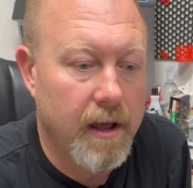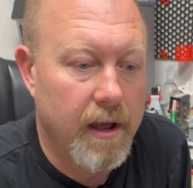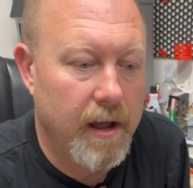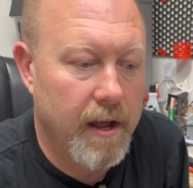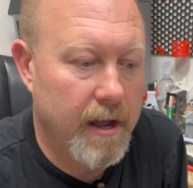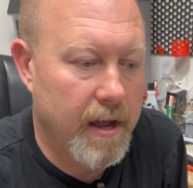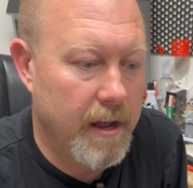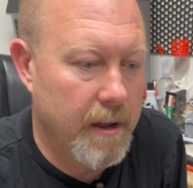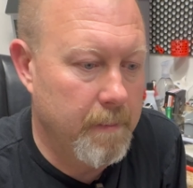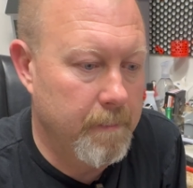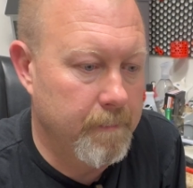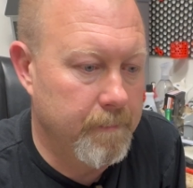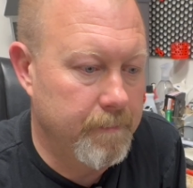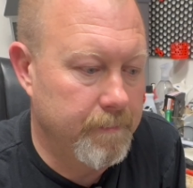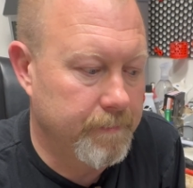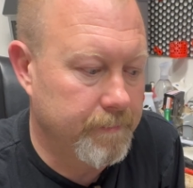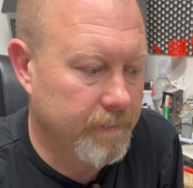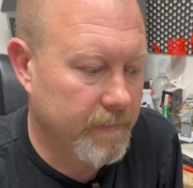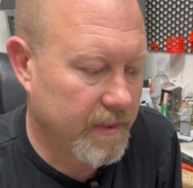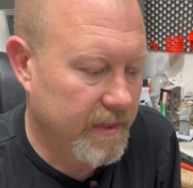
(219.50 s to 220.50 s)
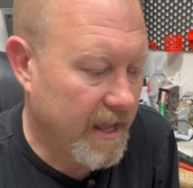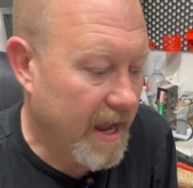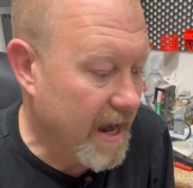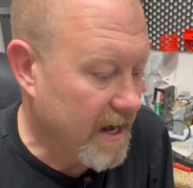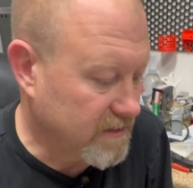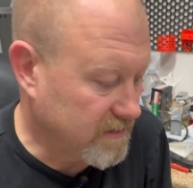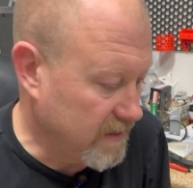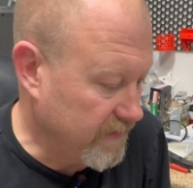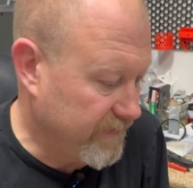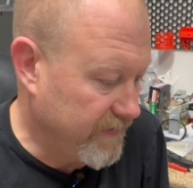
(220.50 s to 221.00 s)
They
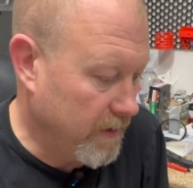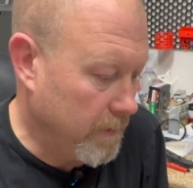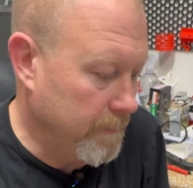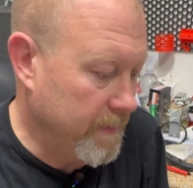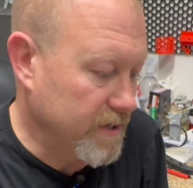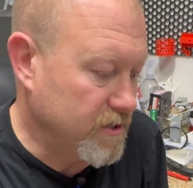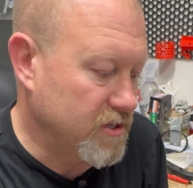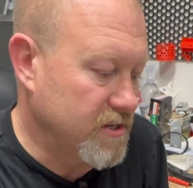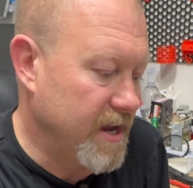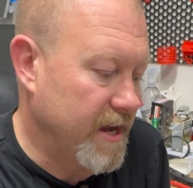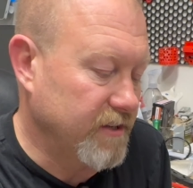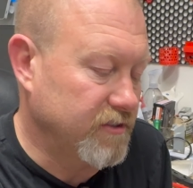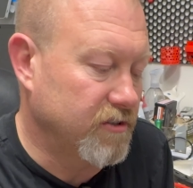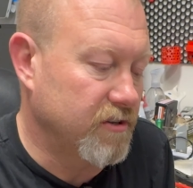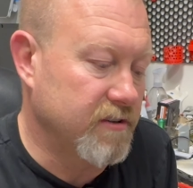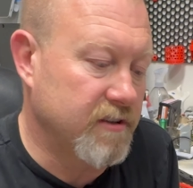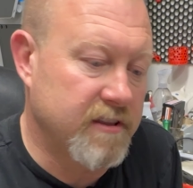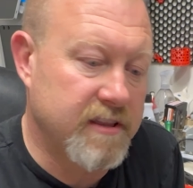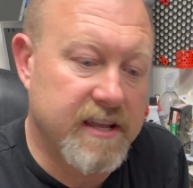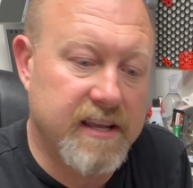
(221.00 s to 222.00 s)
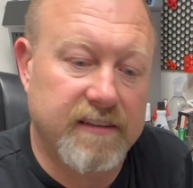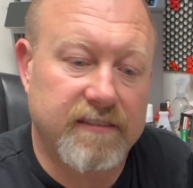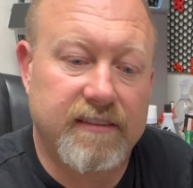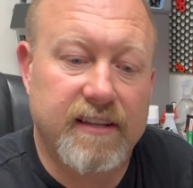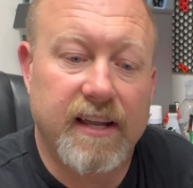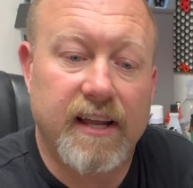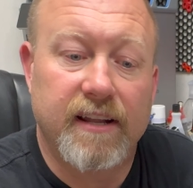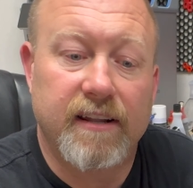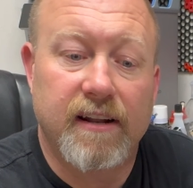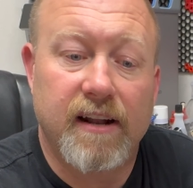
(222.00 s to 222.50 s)
actually feel much nicer than these
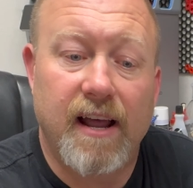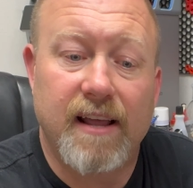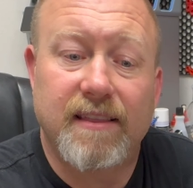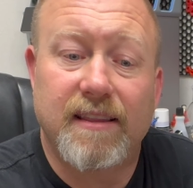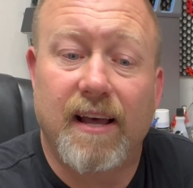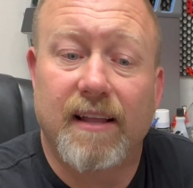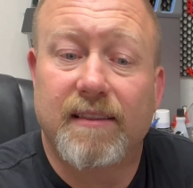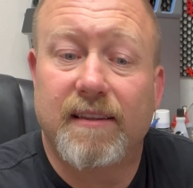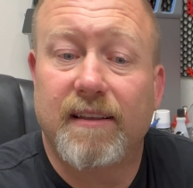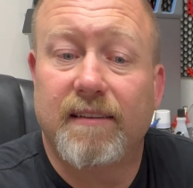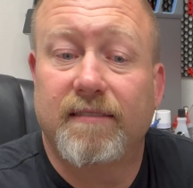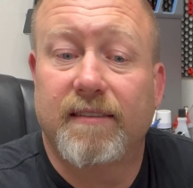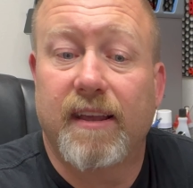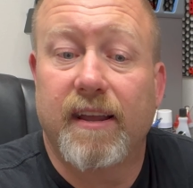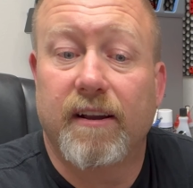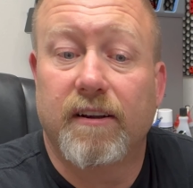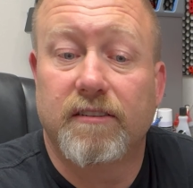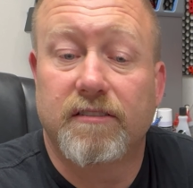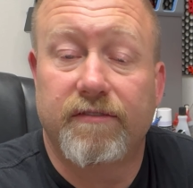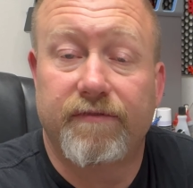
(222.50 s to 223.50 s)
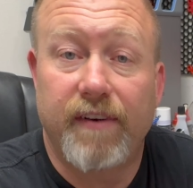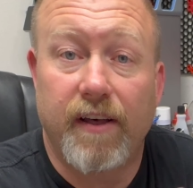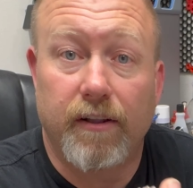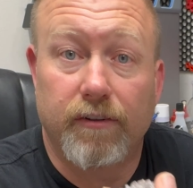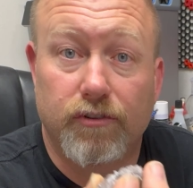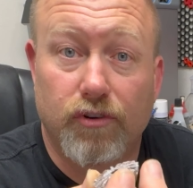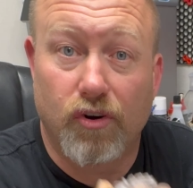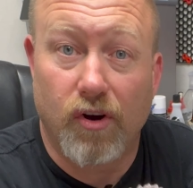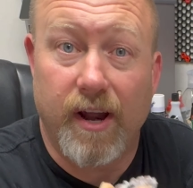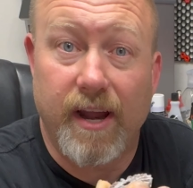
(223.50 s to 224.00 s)
did, and I thought these gears
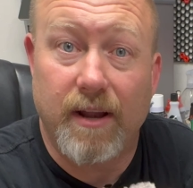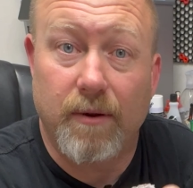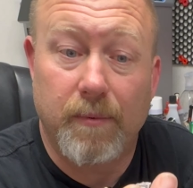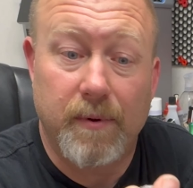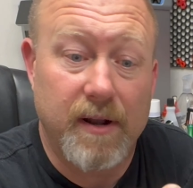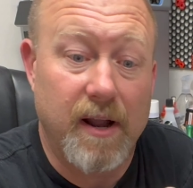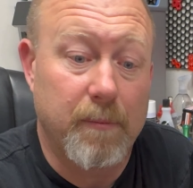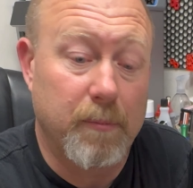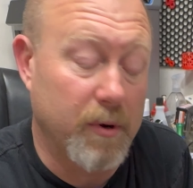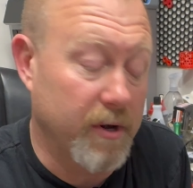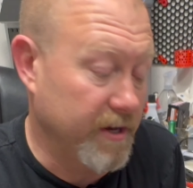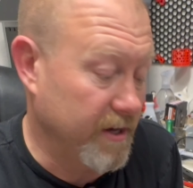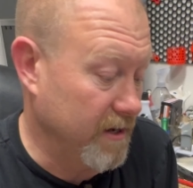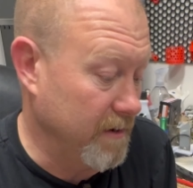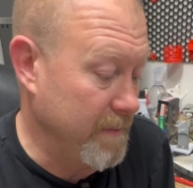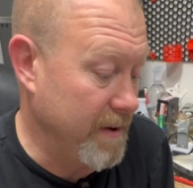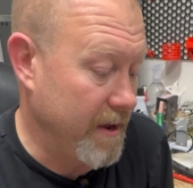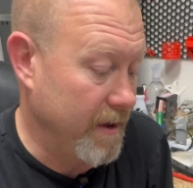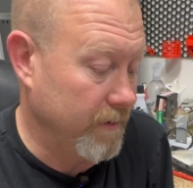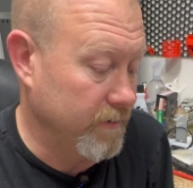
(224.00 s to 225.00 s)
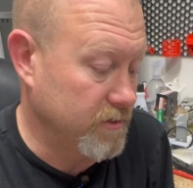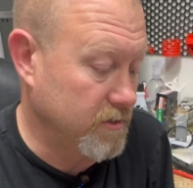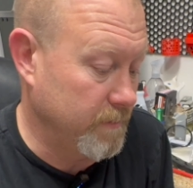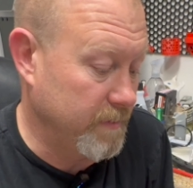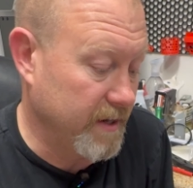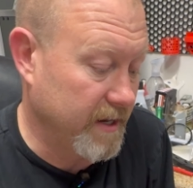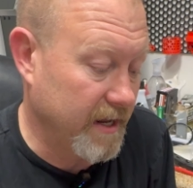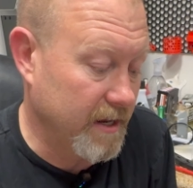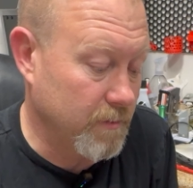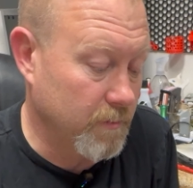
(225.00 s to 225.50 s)
felt great when I printed them out to
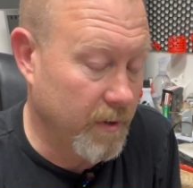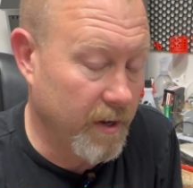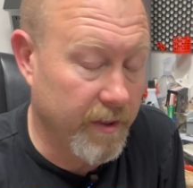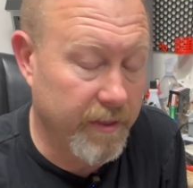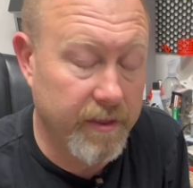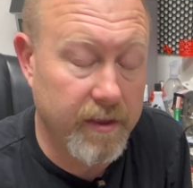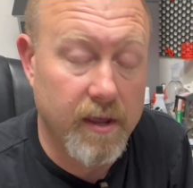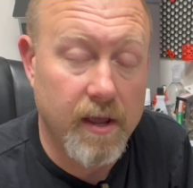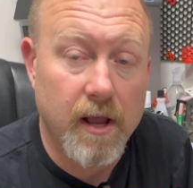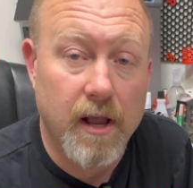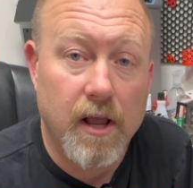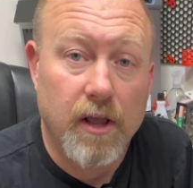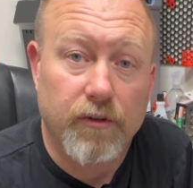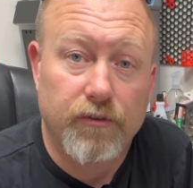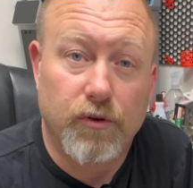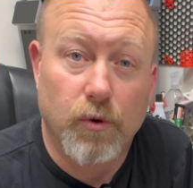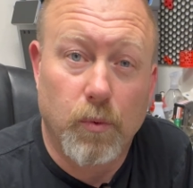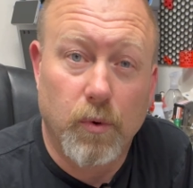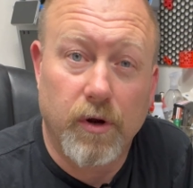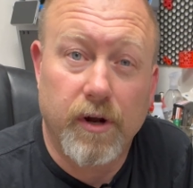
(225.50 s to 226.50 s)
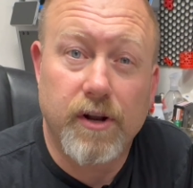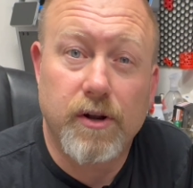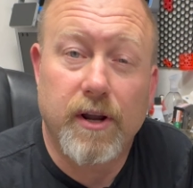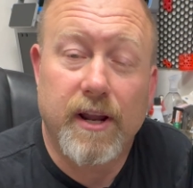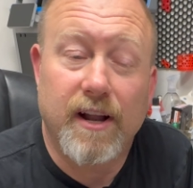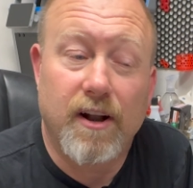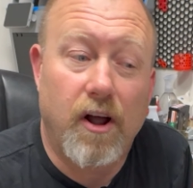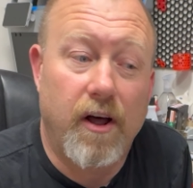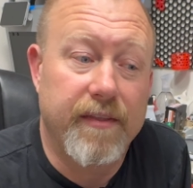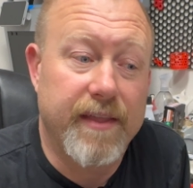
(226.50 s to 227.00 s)
begin with. So we're going to
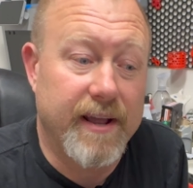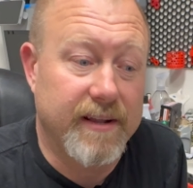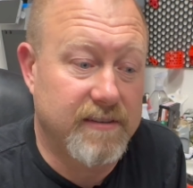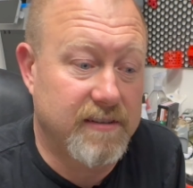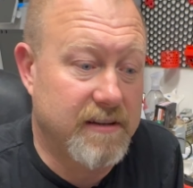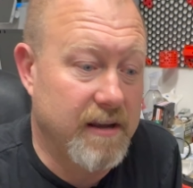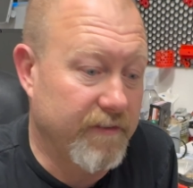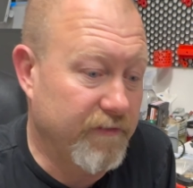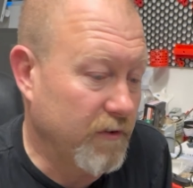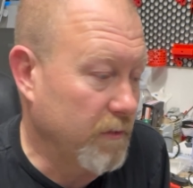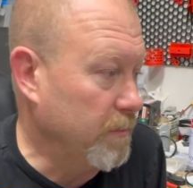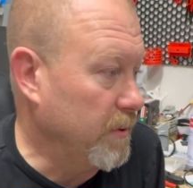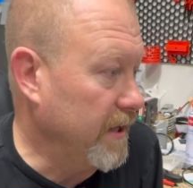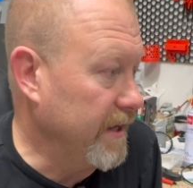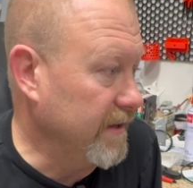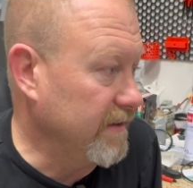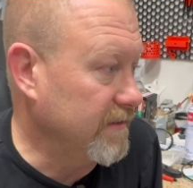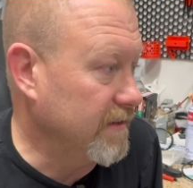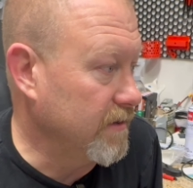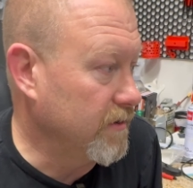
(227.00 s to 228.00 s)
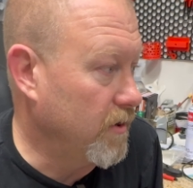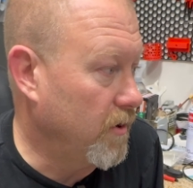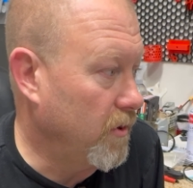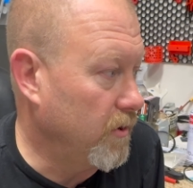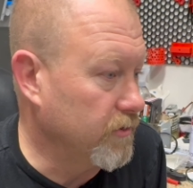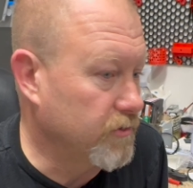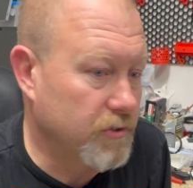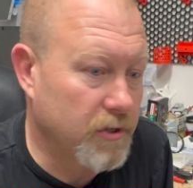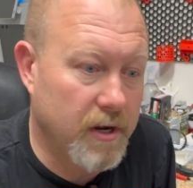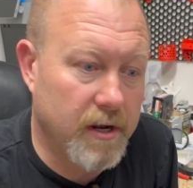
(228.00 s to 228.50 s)
get all that stuff replaced in the
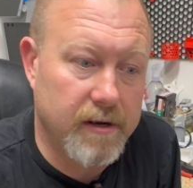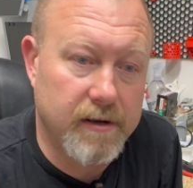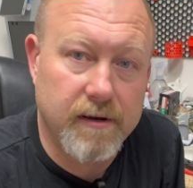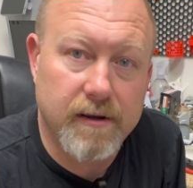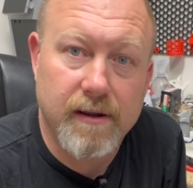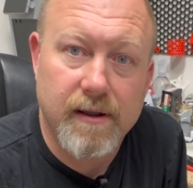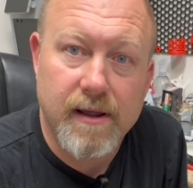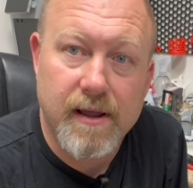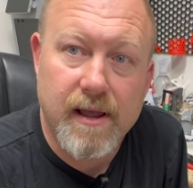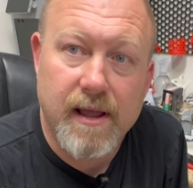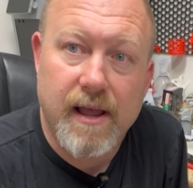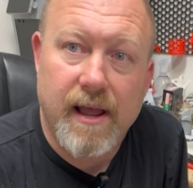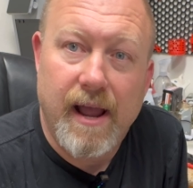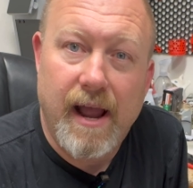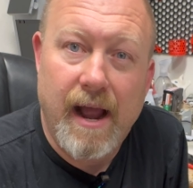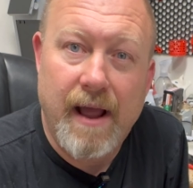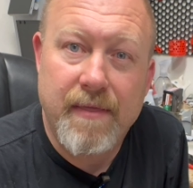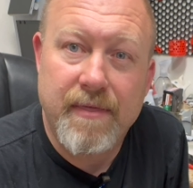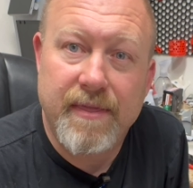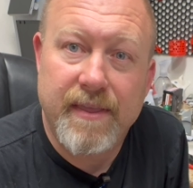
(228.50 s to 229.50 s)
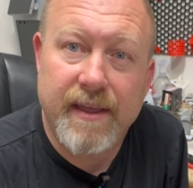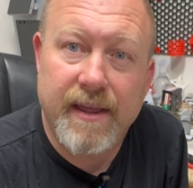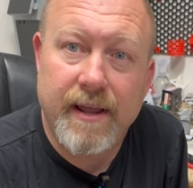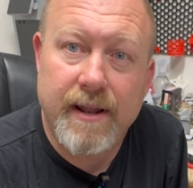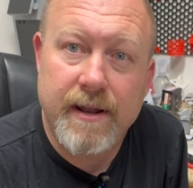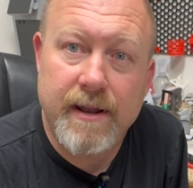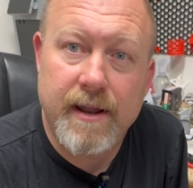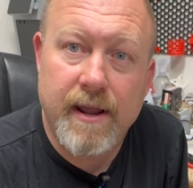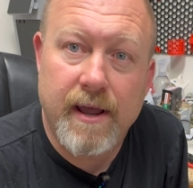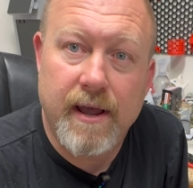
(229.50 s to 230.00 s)
whole truck and
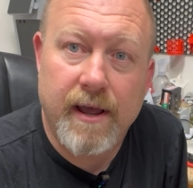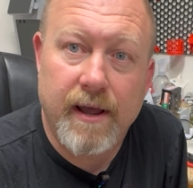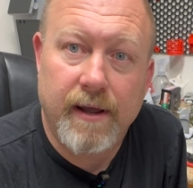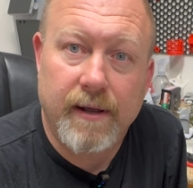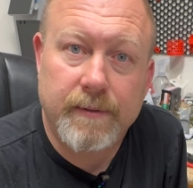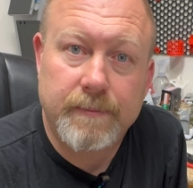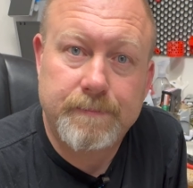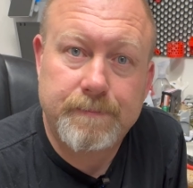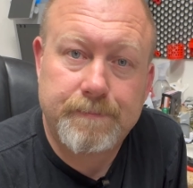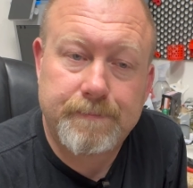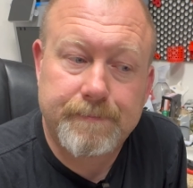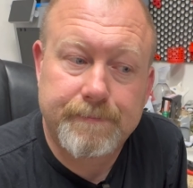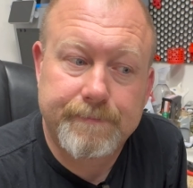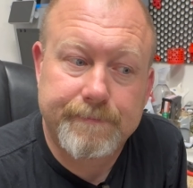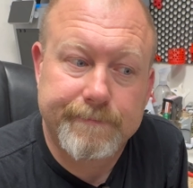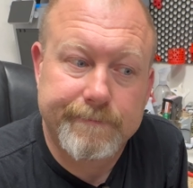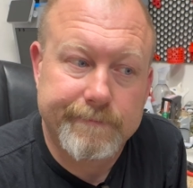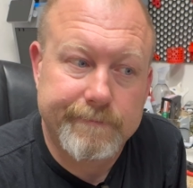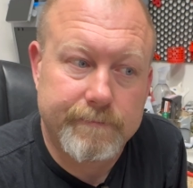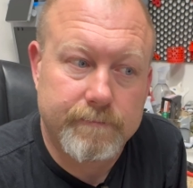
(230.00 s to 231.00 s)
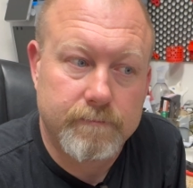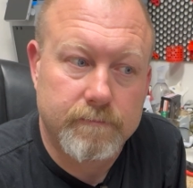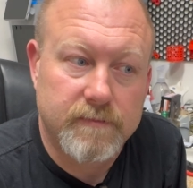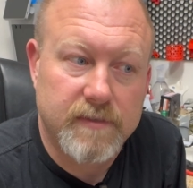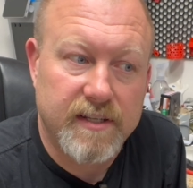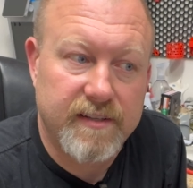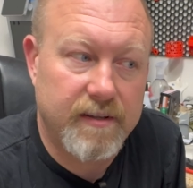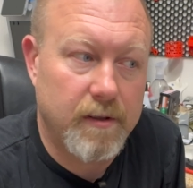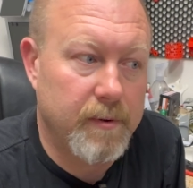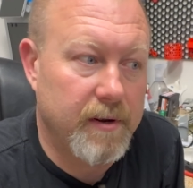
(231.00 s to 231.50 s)
then
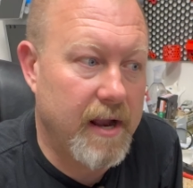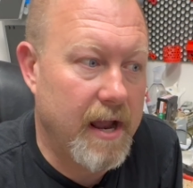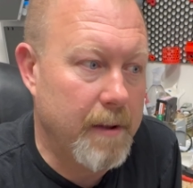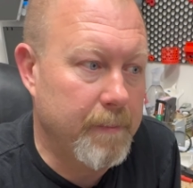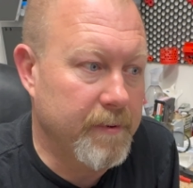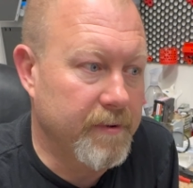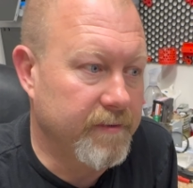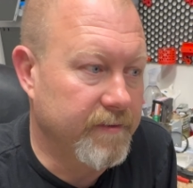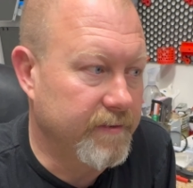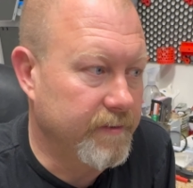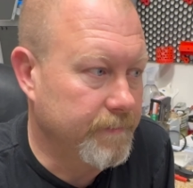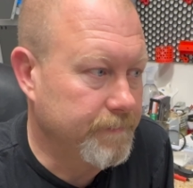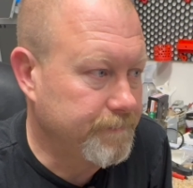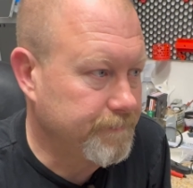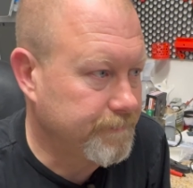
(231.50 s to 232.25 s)
see what happens.